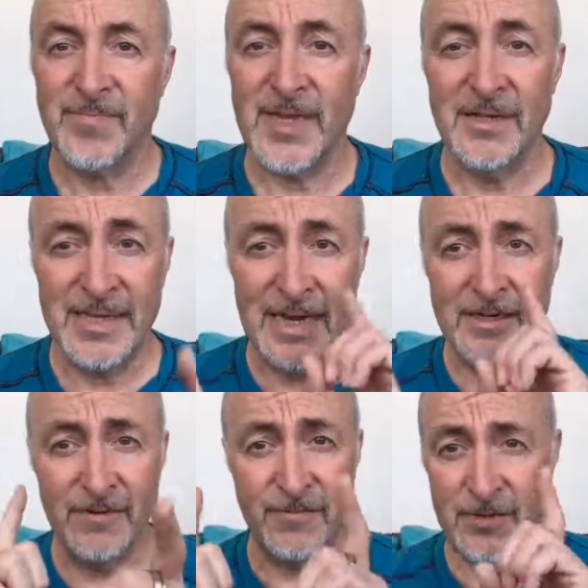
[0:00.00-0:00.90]
And that
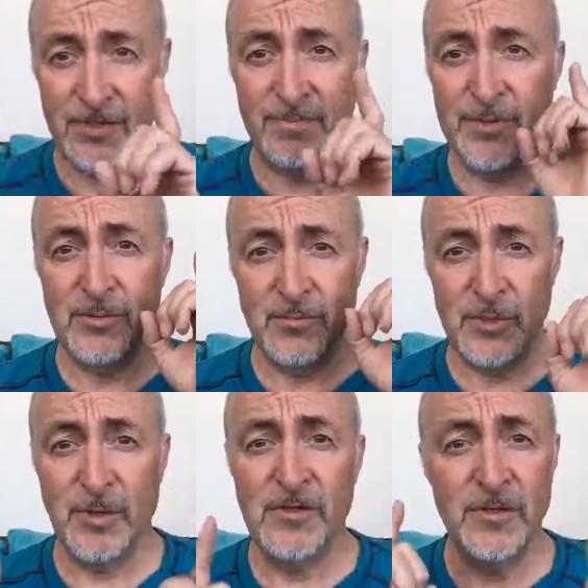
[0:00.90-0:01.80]
difference,
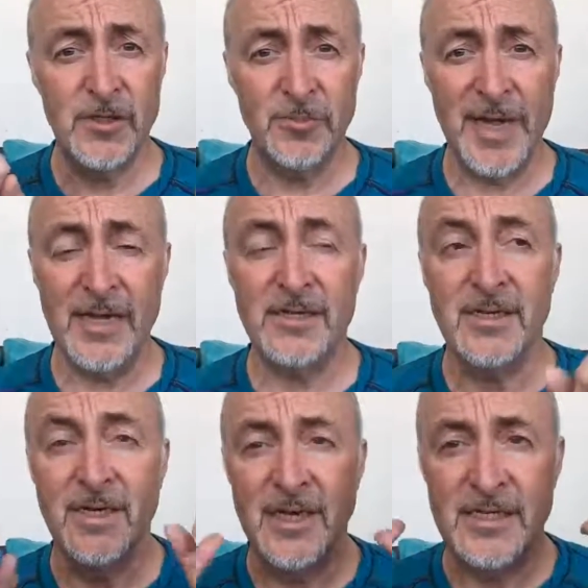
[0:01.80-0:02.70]
response versus react,
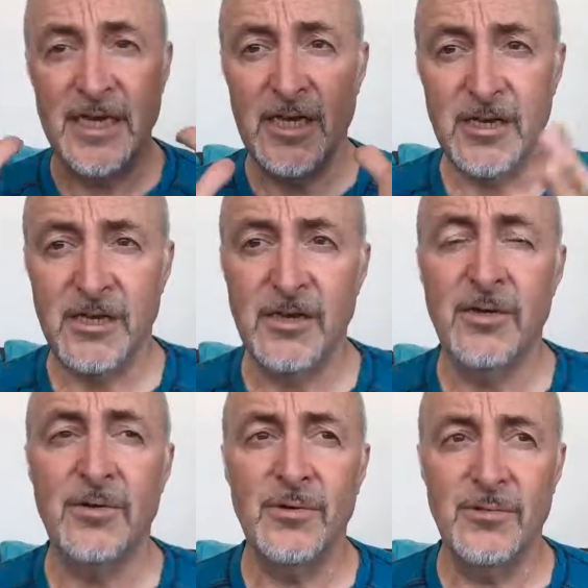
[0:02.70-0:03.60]
is a
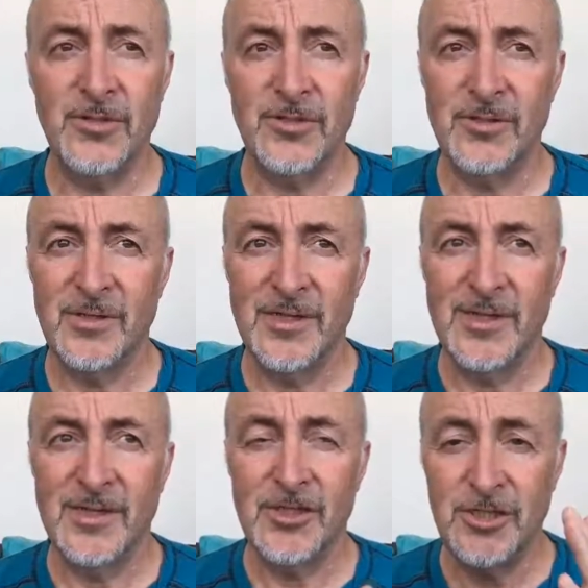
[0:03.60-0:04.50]
huge
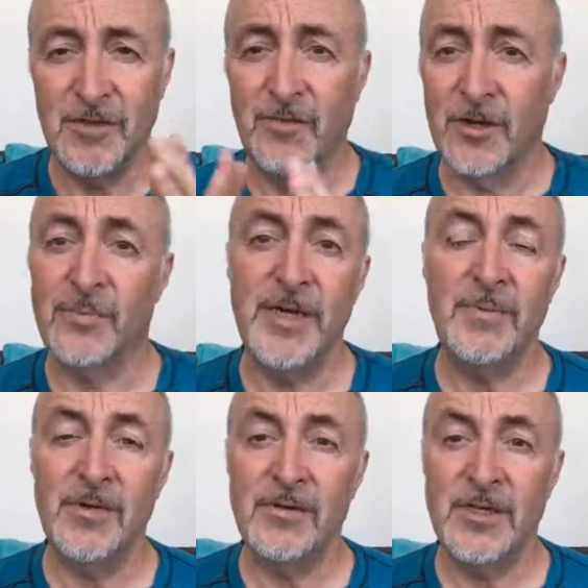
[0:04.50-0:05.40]
shift for a lot of
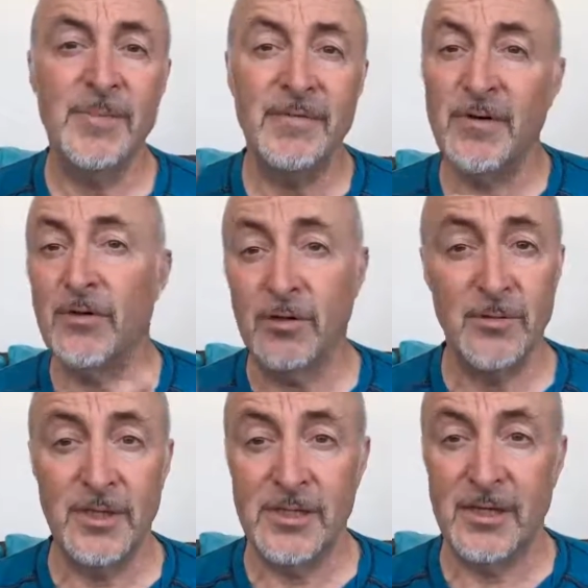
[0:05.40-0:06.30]
people. Some people have no clue
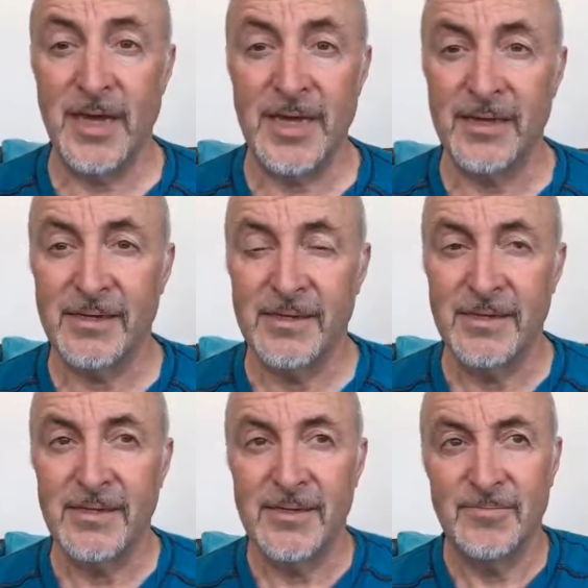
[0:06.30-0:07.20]
what this is like.
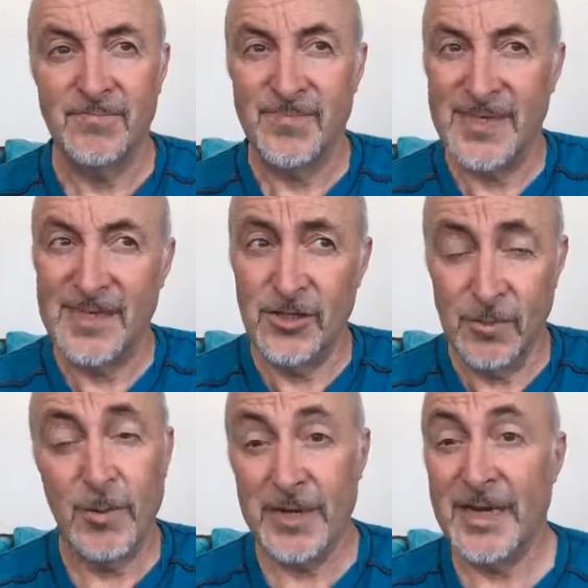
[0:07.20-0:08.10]
It took
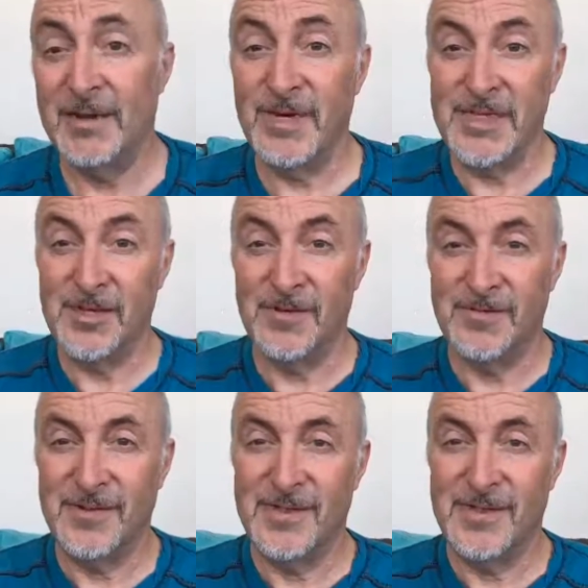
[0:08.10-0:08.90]
me a while to get it myself.